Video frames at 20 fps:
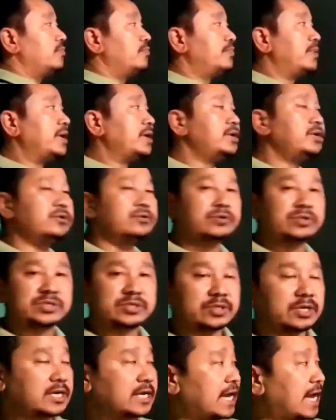
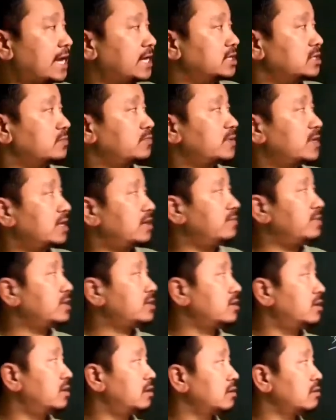produce a kind of
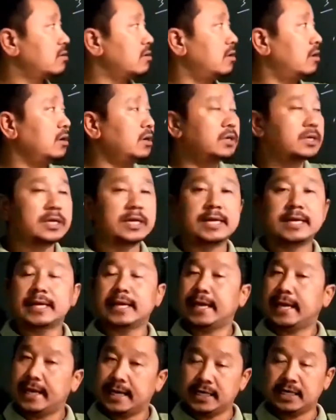chemical called
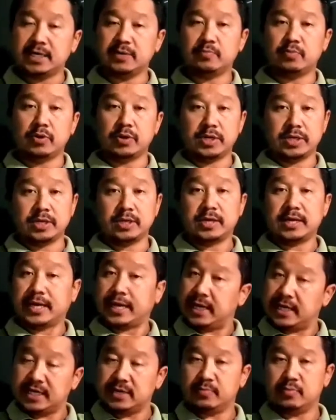antibody or
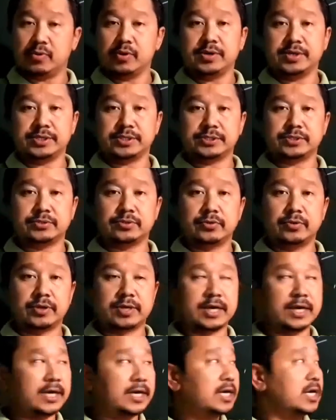antibodies.
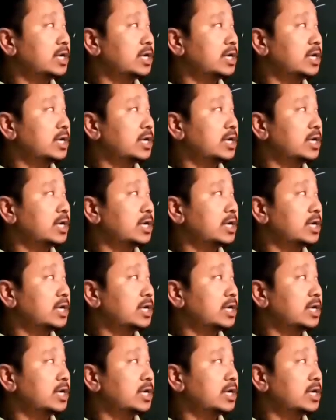Okay,